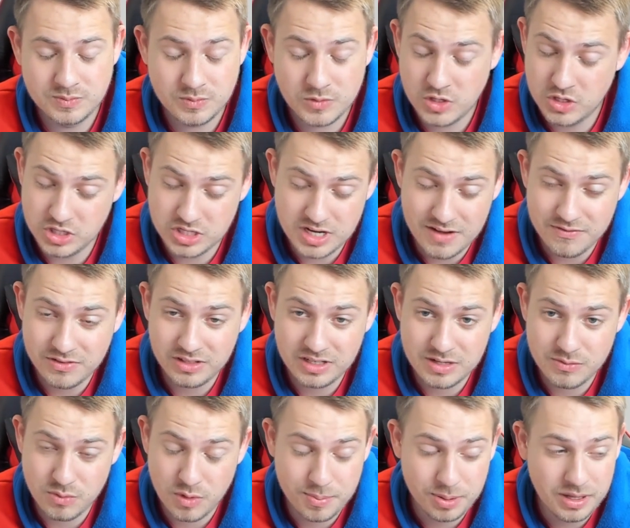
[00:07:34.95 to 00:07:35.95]
could definitely
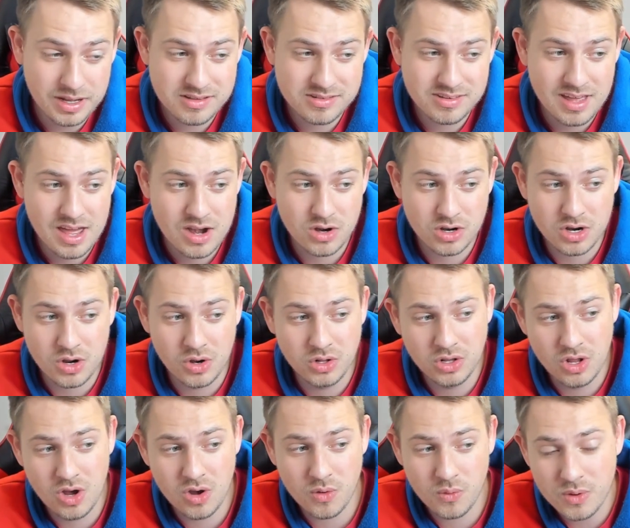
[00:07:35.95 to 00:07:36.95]
replace that or go
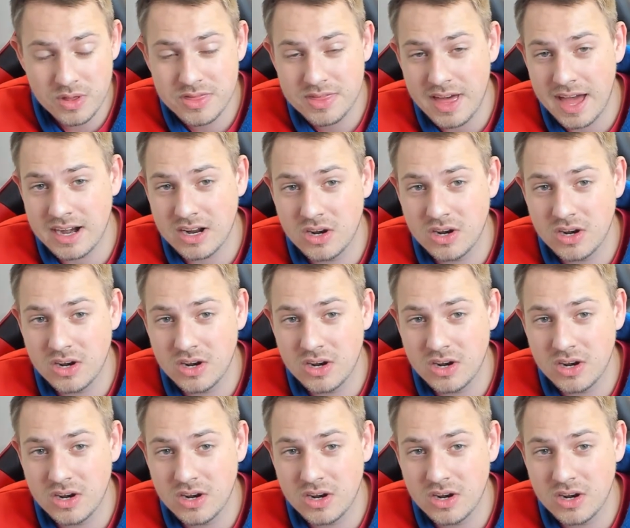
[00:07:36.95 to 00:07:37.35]
along with that